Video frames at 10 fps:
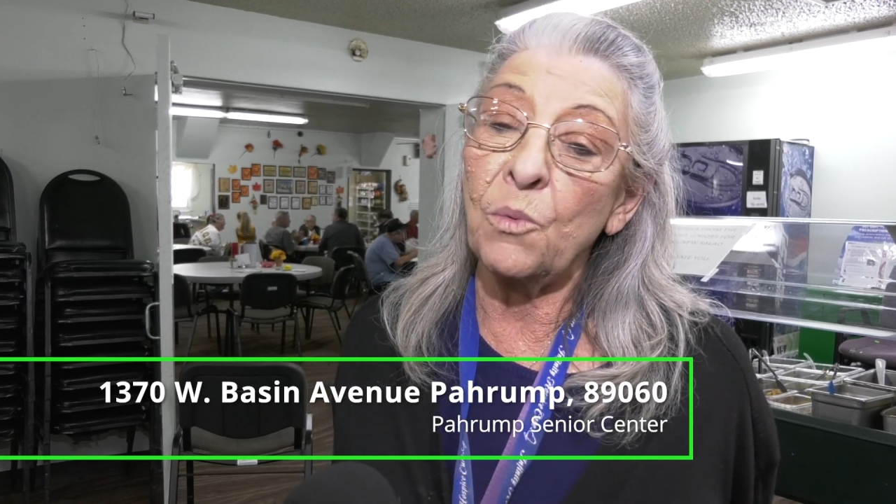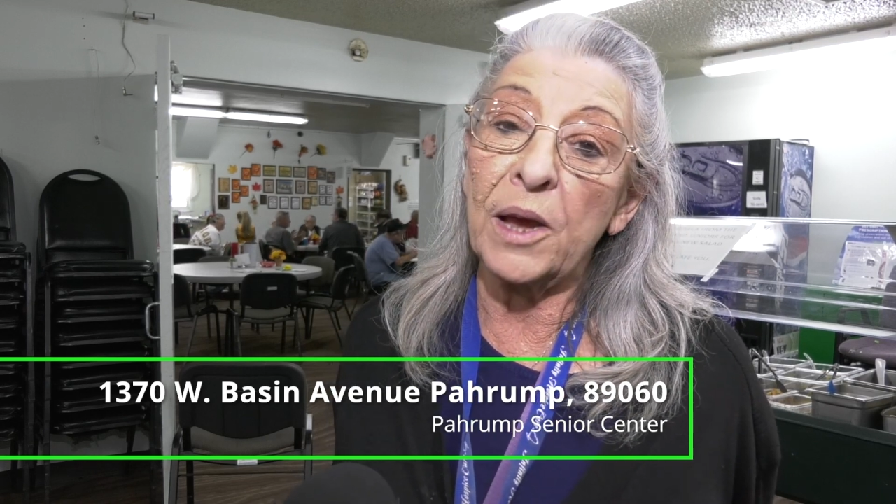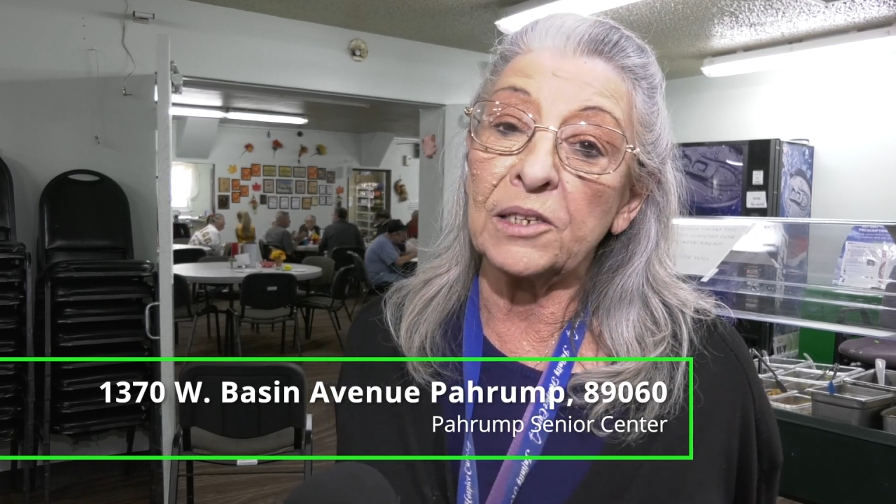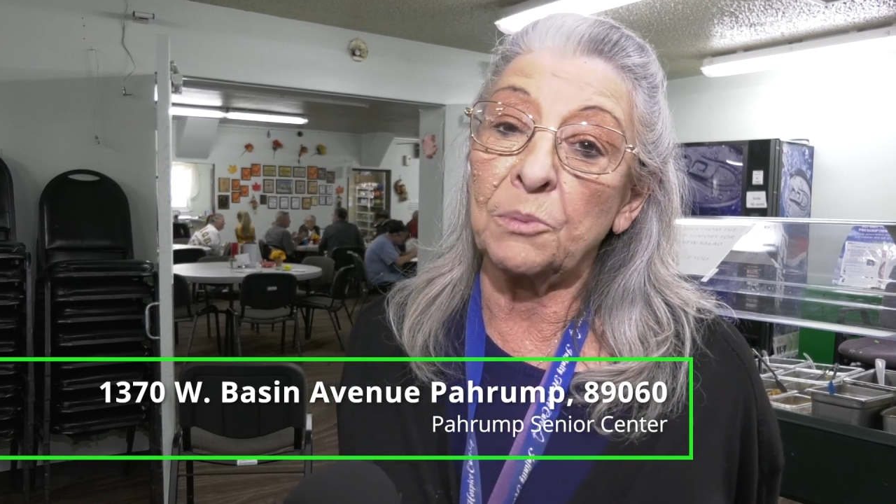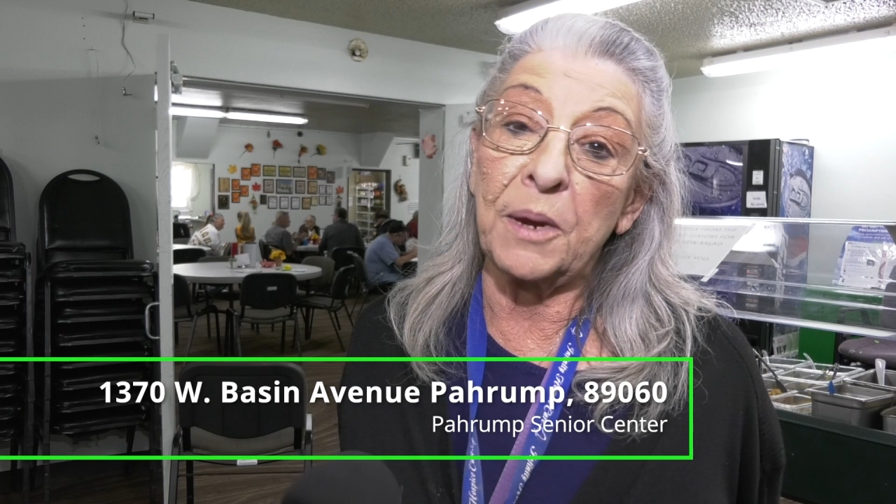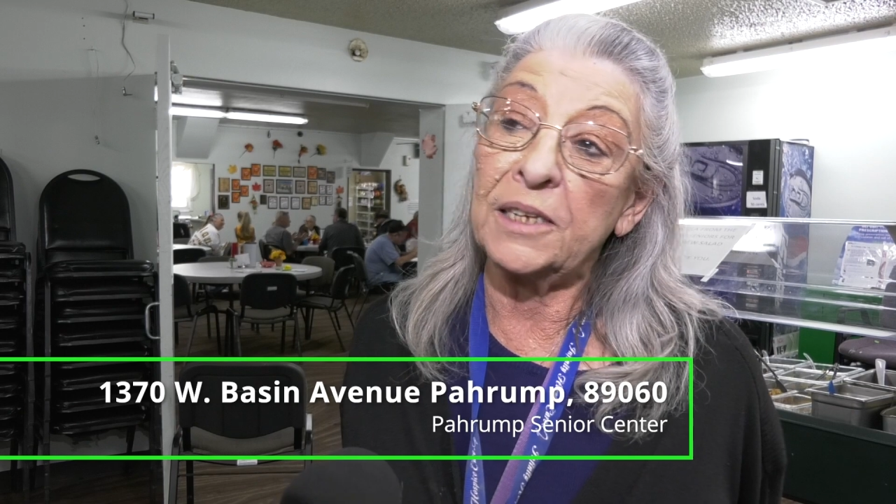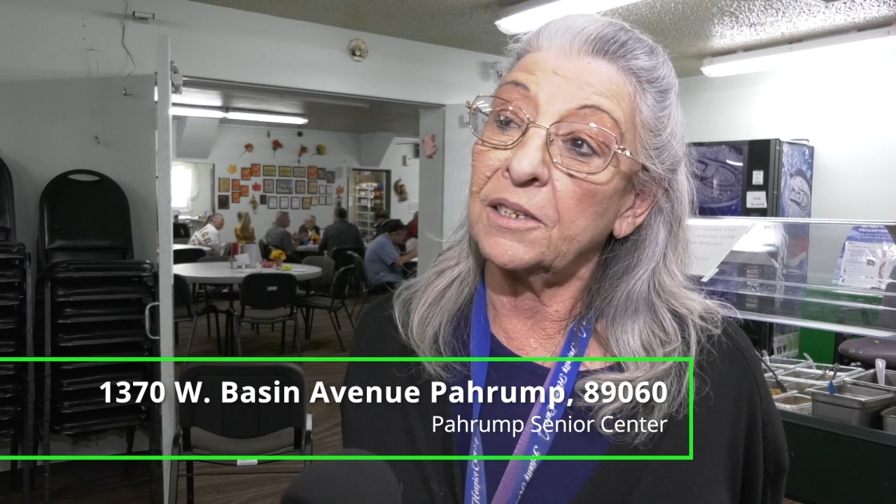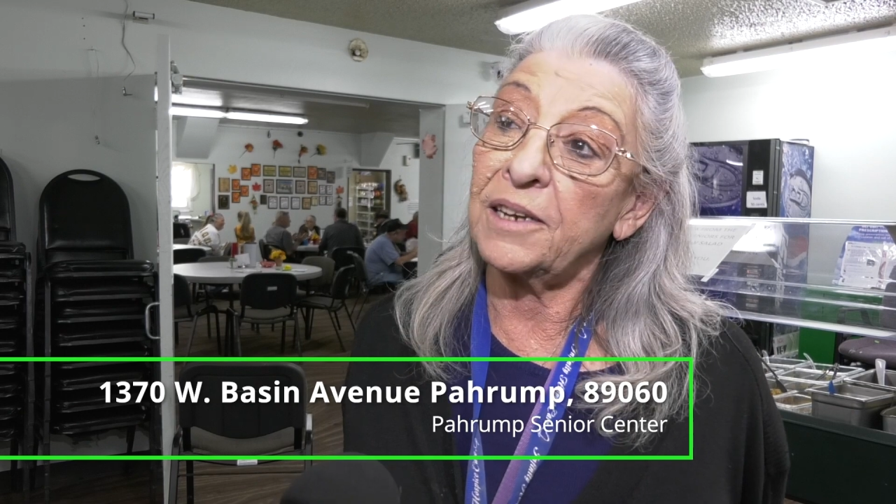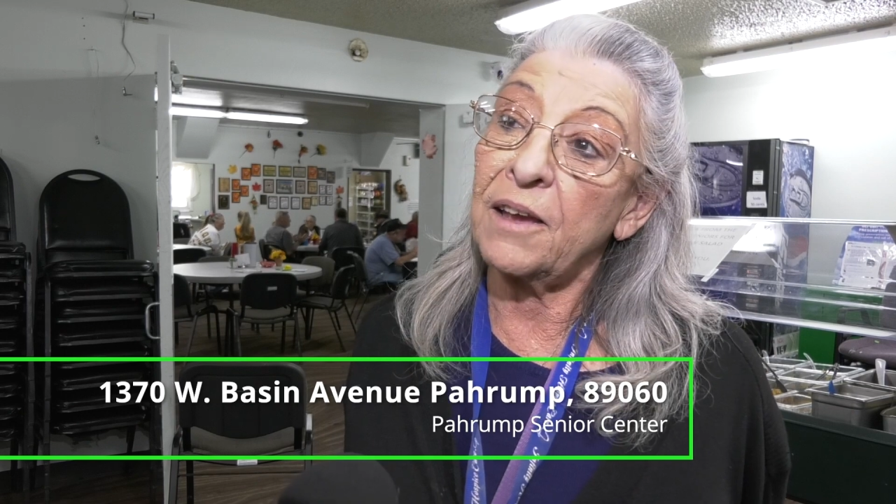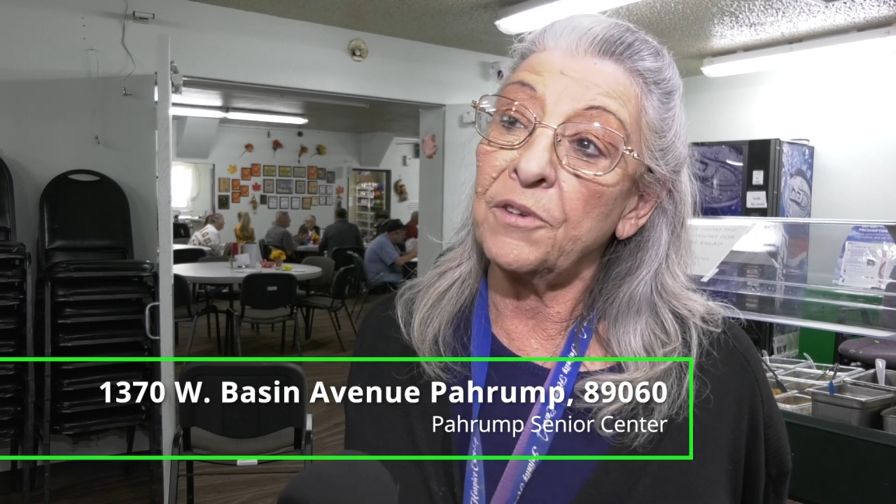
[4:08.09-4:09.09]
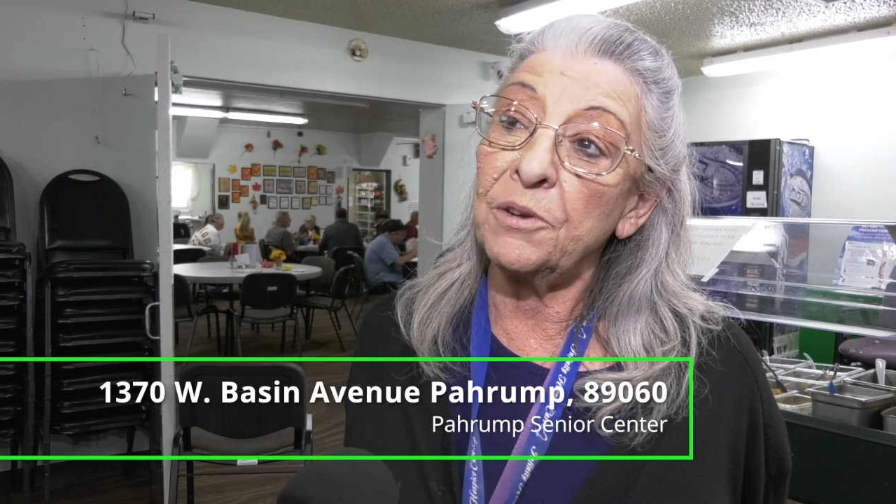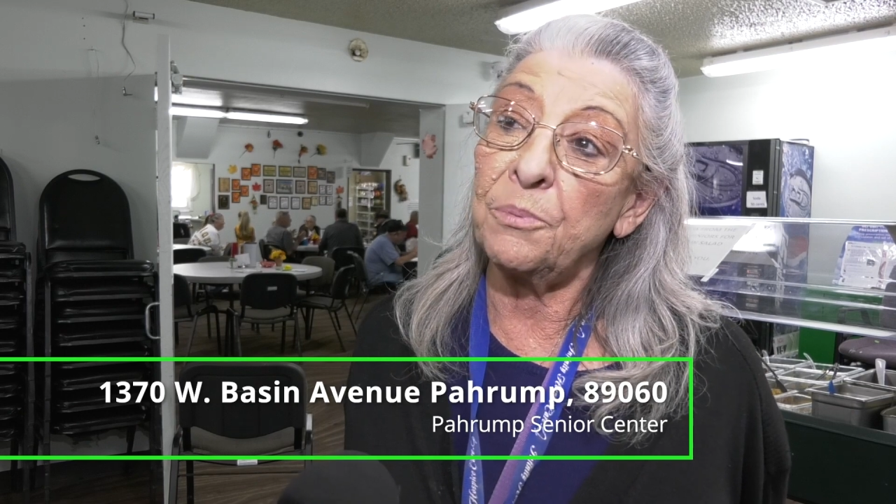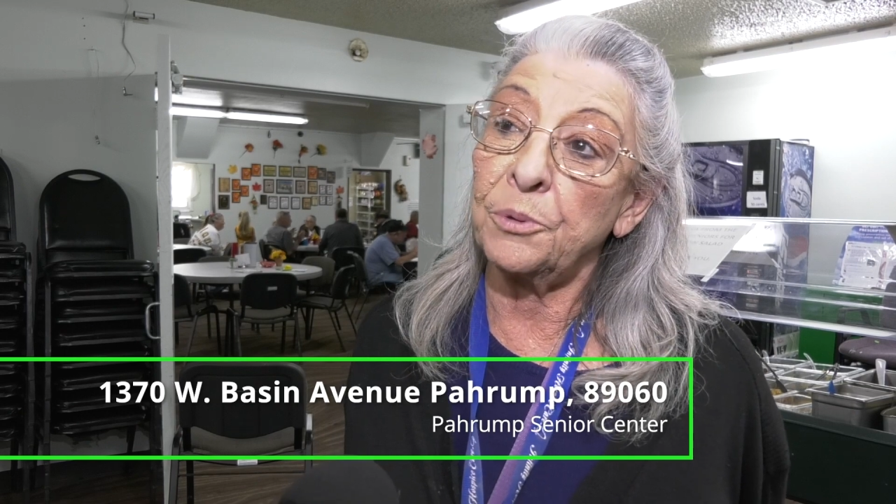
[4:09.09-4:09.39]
West Basin Avenue,